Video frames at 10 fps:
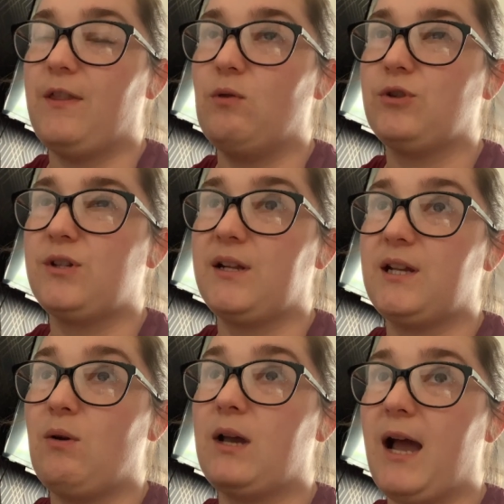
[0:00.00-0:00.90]
And they also sent
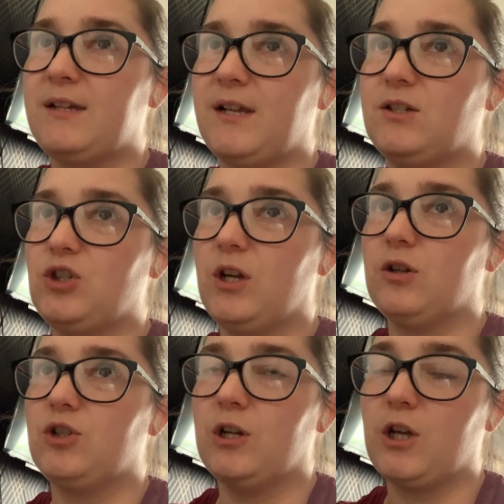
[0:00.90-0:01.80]
out a gas engineer
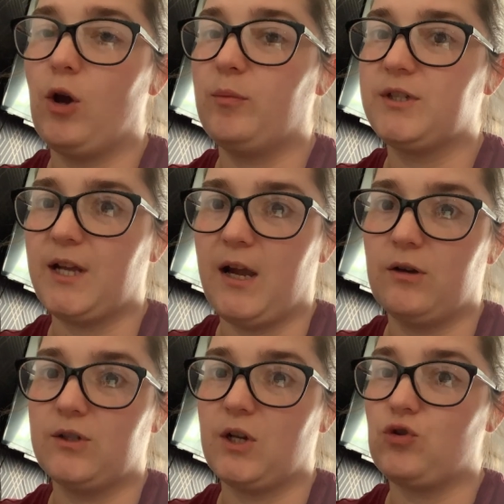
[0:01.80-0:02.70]
to, like, go
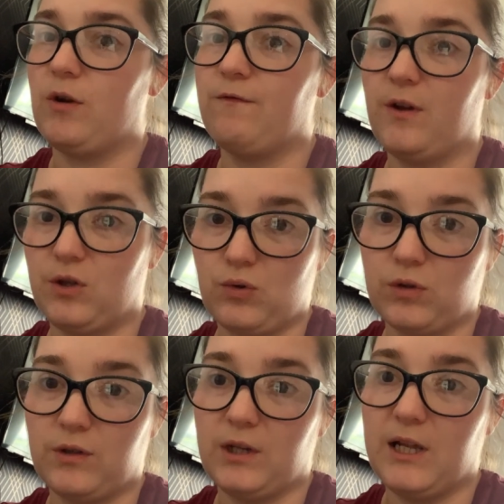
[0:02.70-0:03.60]
upstairs and try and find the
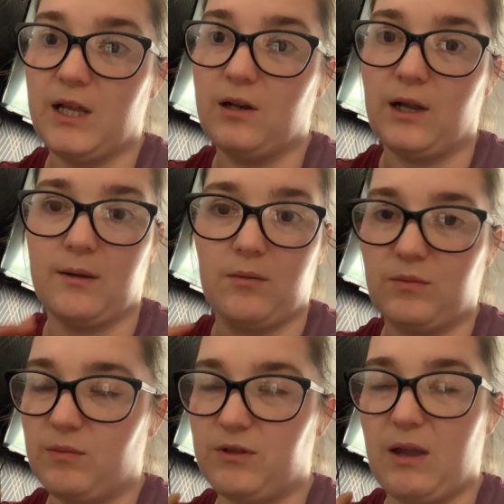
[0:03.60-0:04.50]
source of the leak. Like,
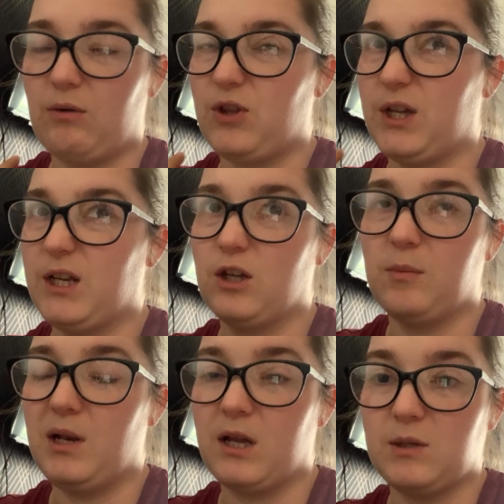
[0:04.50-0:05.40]
they were thinking it could
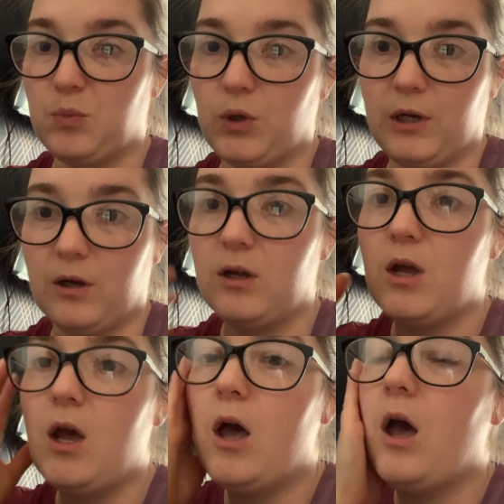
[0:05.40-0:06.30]
be, like, his boiler.
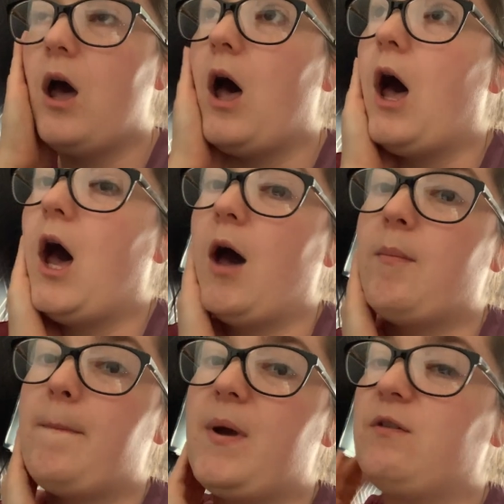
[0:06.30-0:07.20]

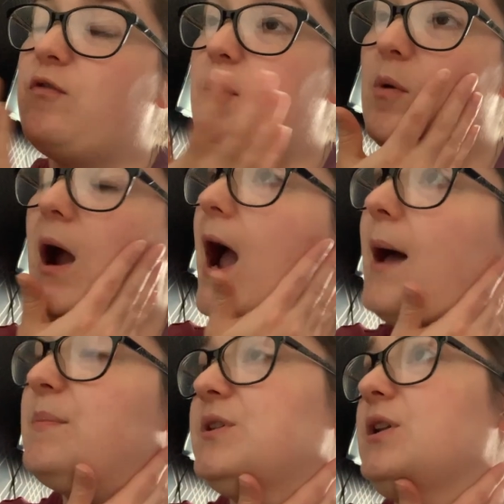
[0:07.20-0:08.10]
Both of them were
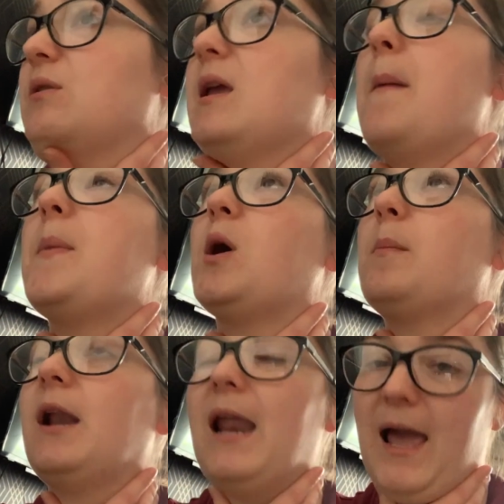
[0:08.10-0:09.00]
absolutely
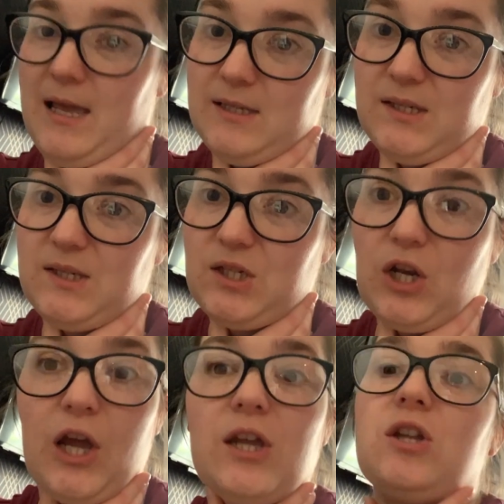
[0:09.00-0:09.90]
perplexed,
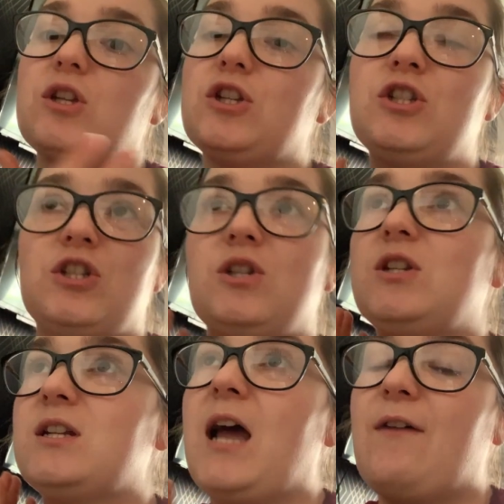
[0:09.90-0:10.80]
like,
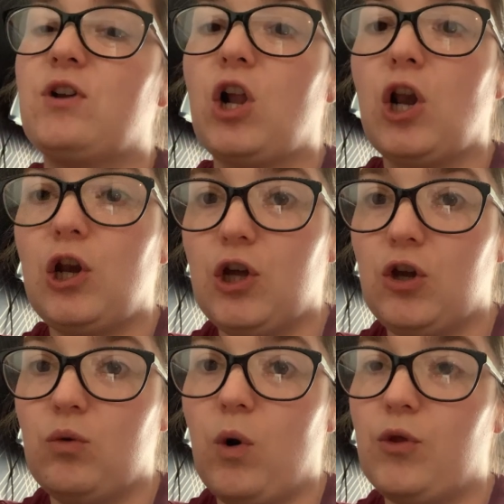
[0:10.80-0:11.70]
didn't have a
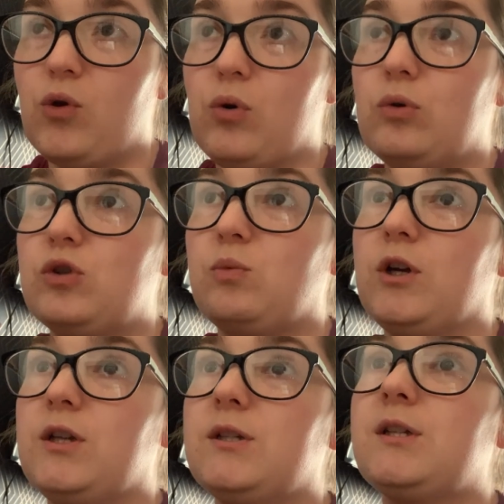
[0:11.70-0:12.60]
clue what the cause
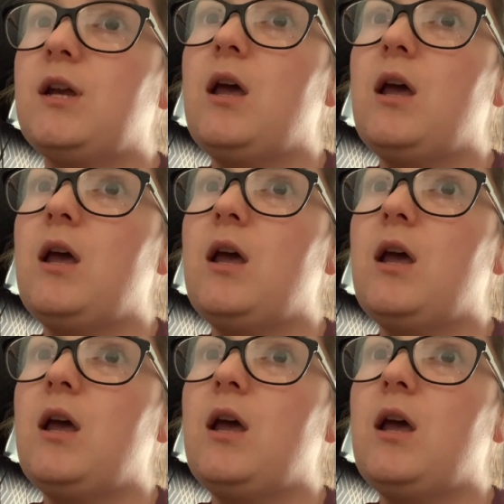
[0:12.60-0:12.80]
was.